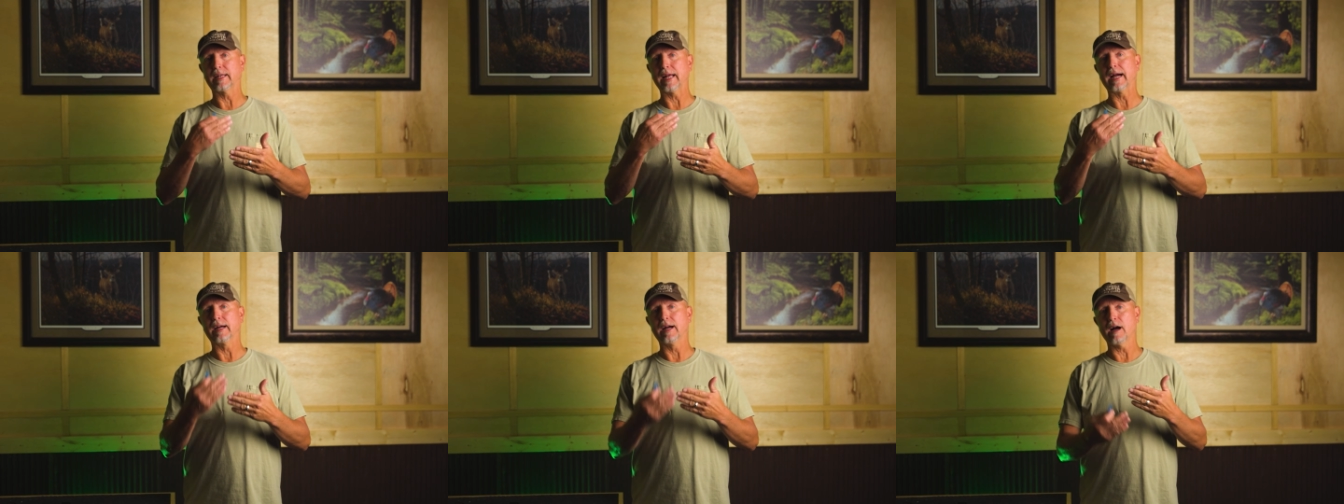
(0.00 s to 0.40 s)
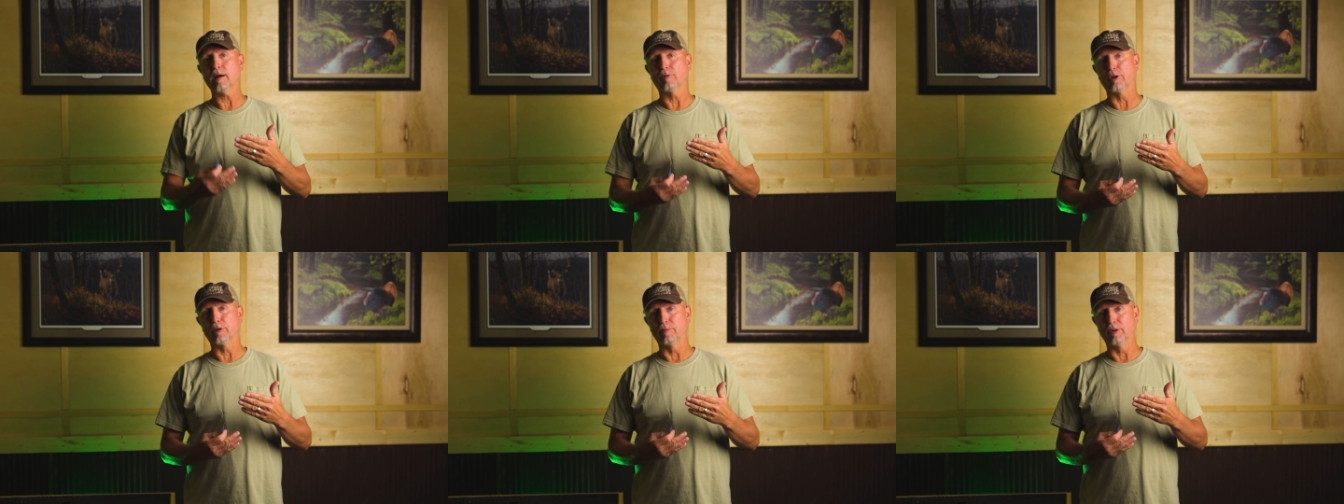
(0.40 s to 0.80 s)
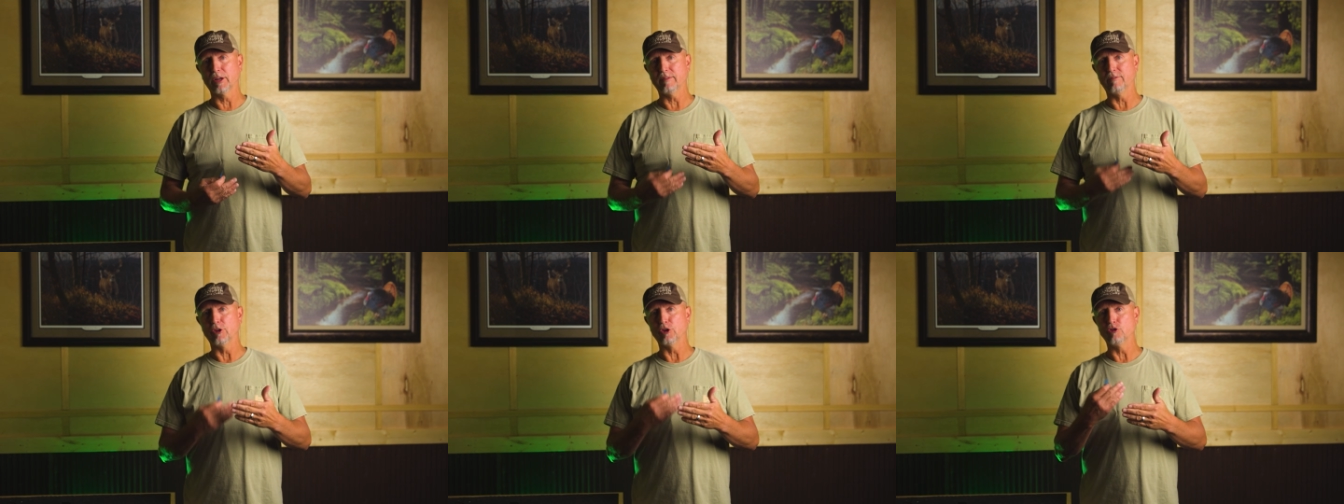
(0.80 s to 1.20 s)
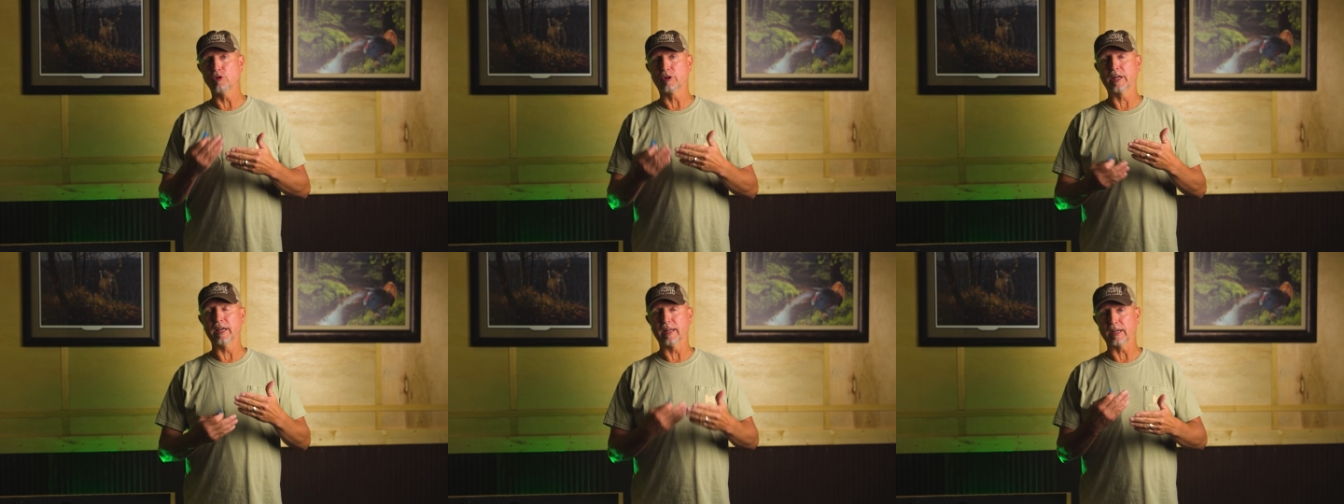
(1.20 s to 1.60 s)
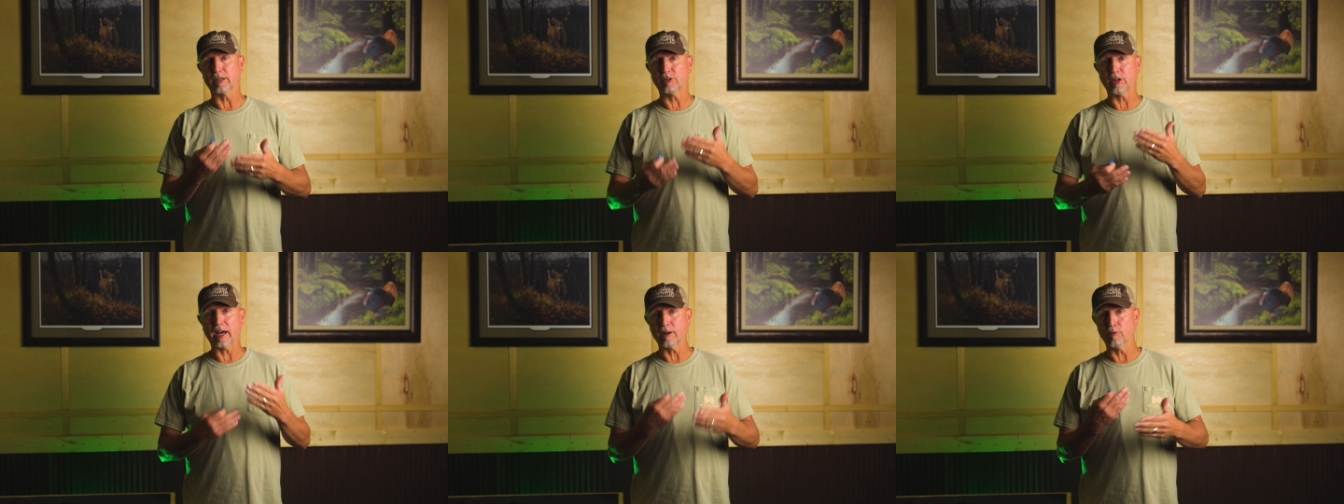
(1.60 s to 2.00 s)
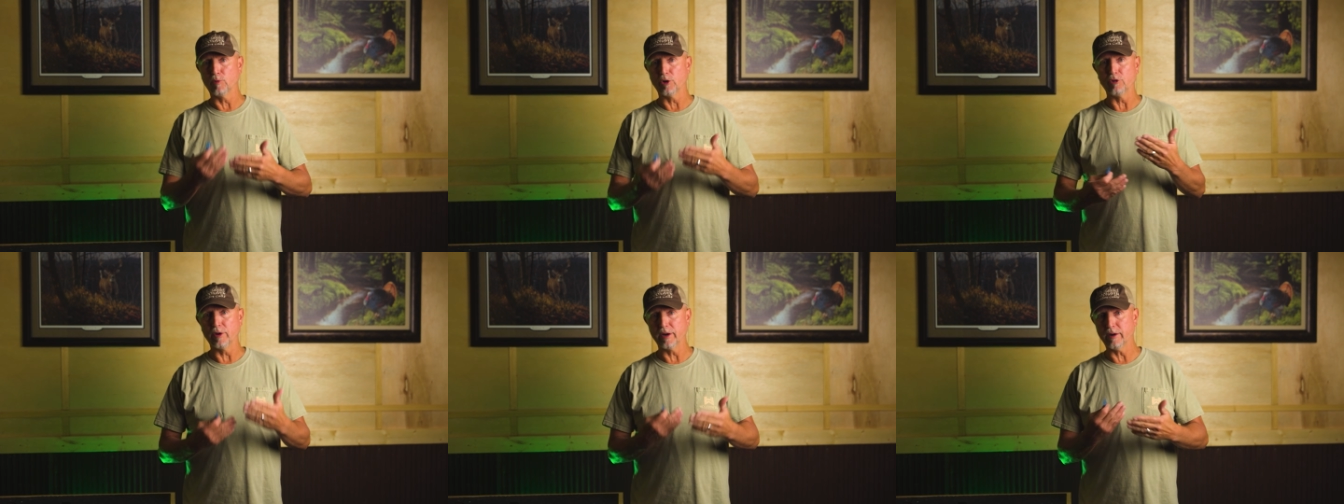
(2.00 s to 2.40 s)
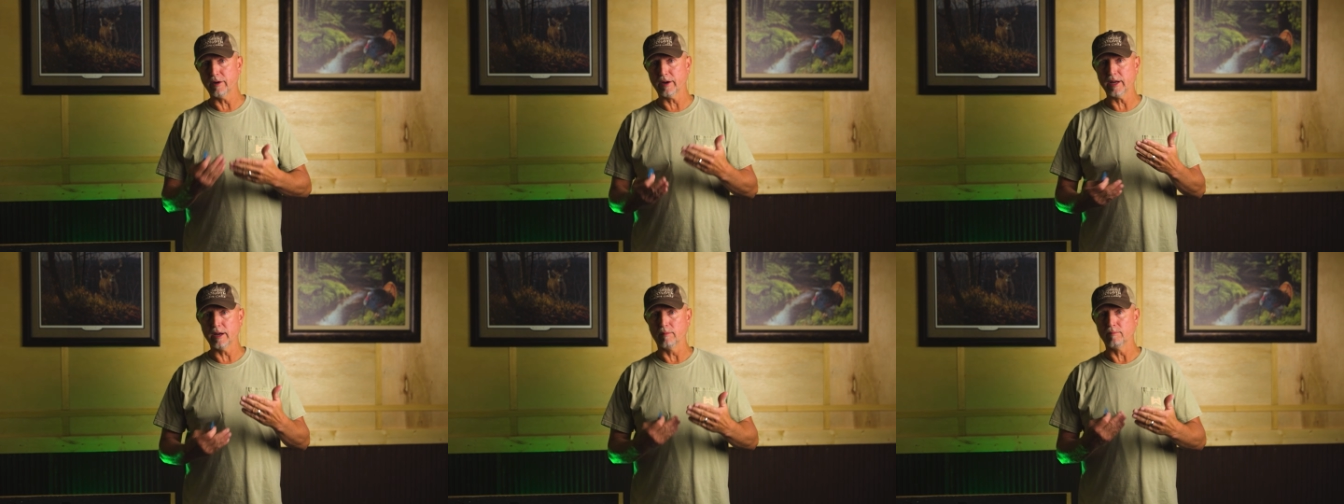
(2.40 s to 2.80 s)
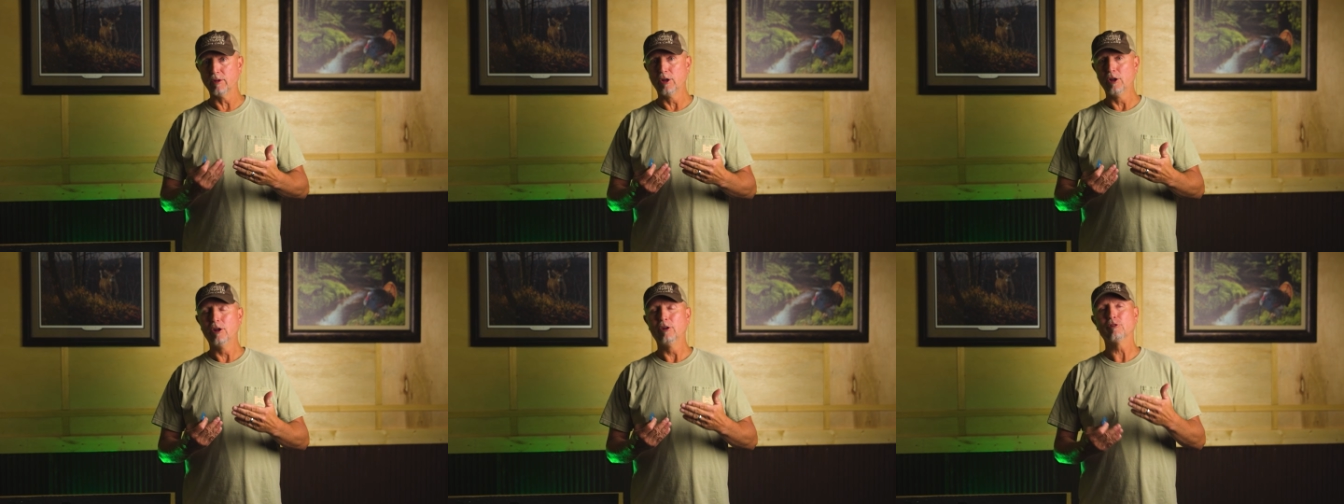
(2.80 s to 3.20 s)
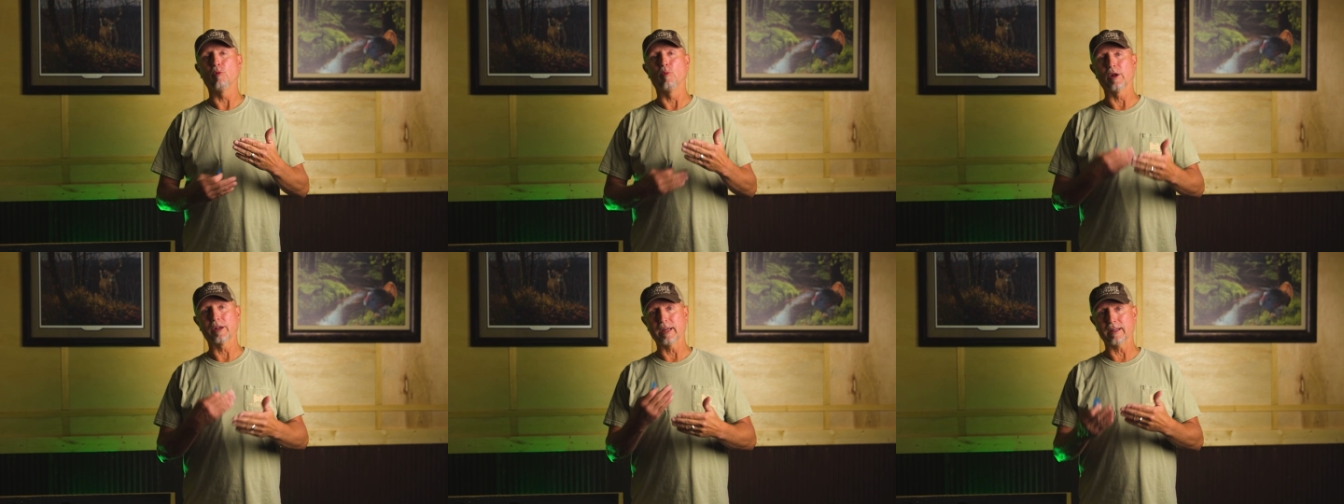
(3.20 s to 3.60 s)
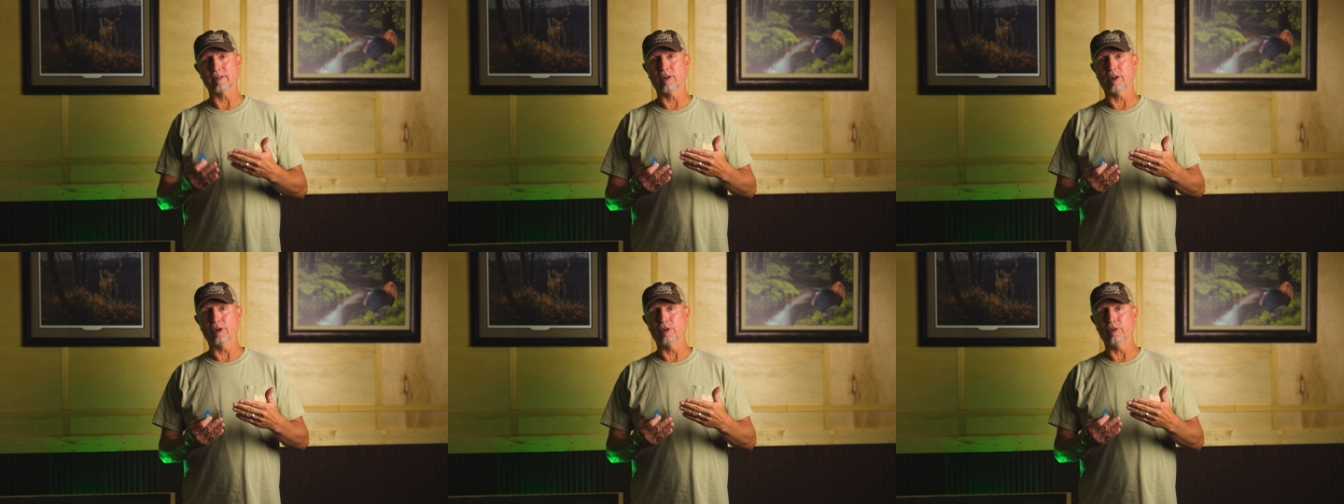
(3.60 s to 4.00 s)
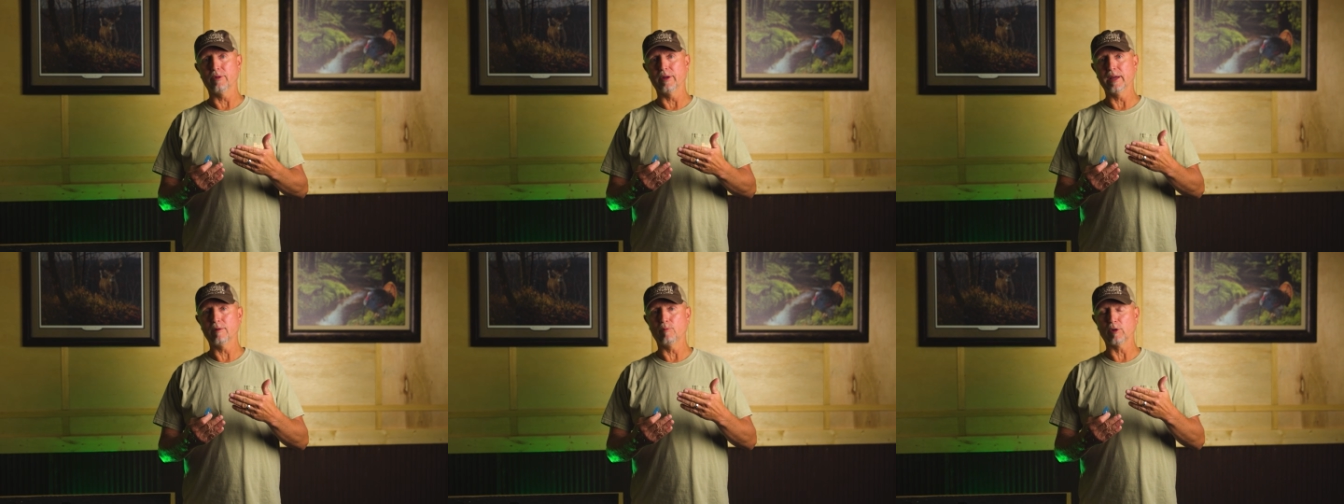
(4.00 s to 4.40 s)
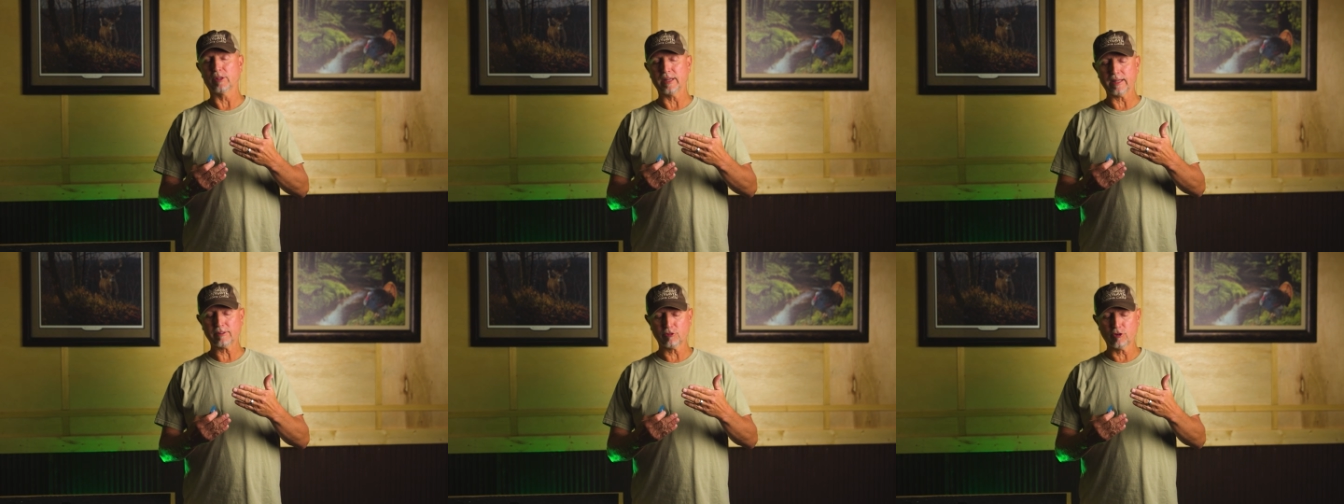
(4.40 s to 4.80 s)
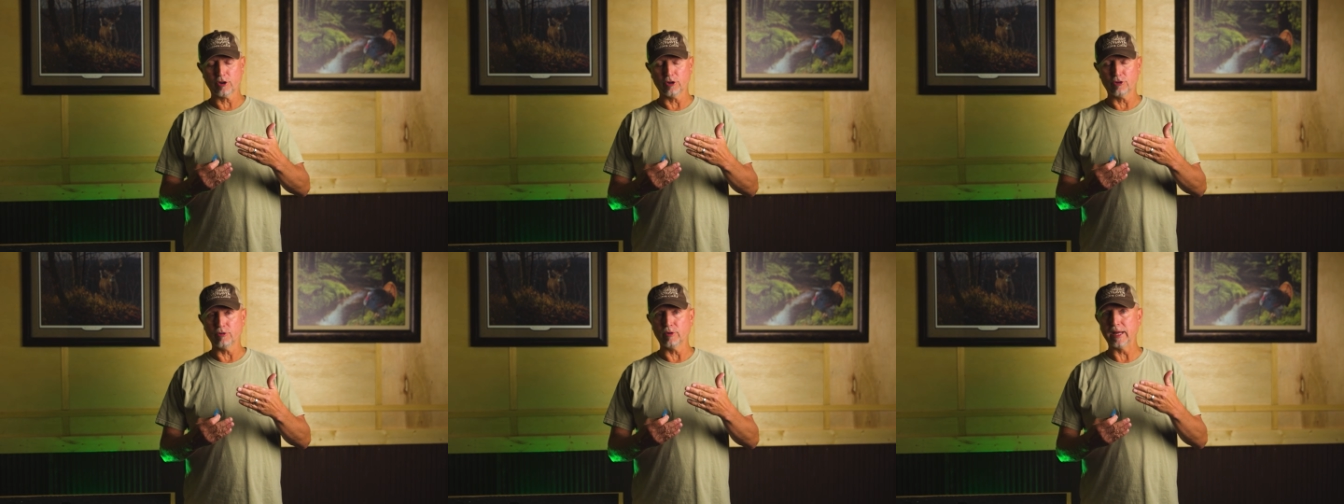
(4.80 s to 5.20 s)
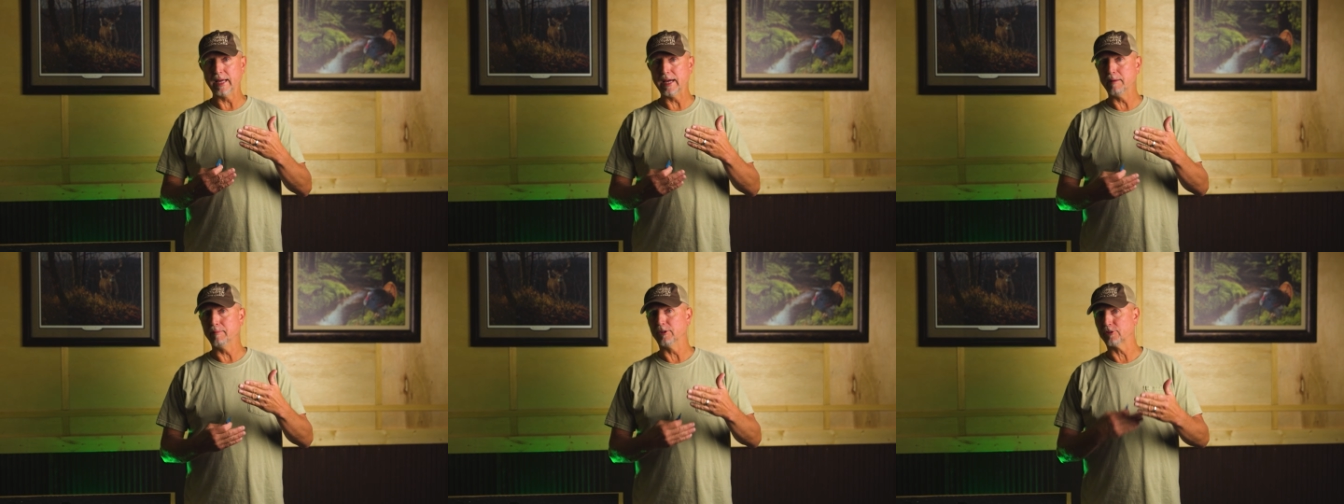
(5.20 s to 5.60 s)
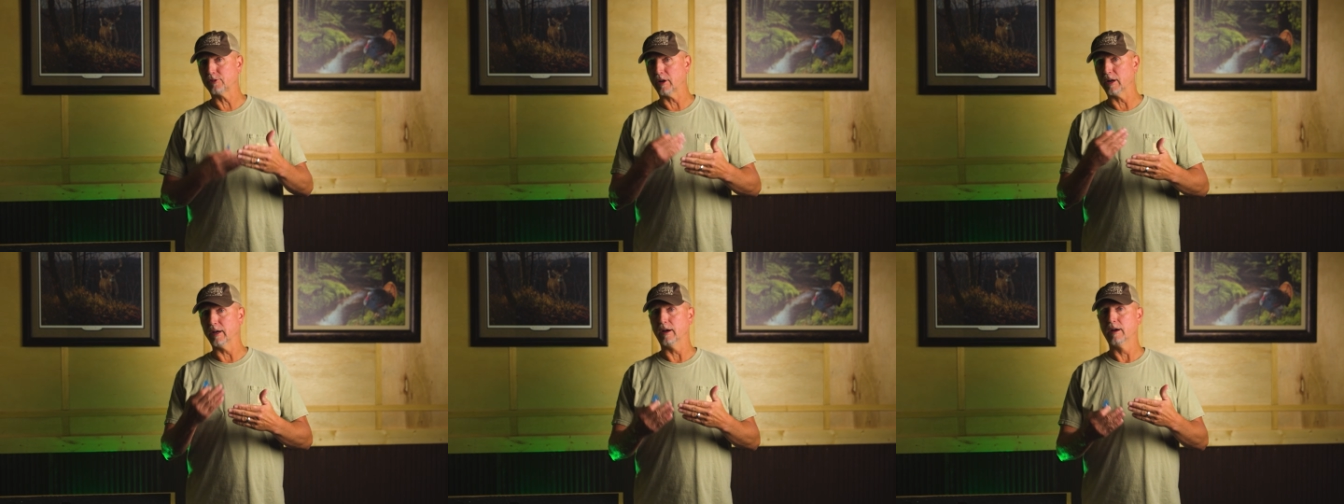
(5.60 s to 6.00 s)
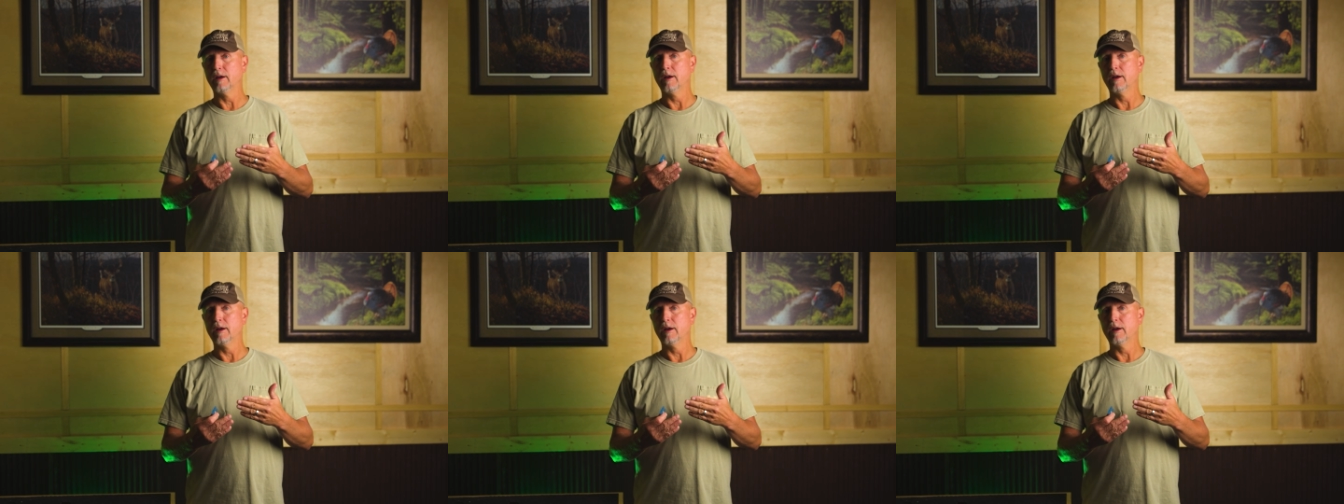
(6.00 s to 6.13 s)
that gobbler to believe that you're getting excited when you hear him. So what that's going to do to him is going to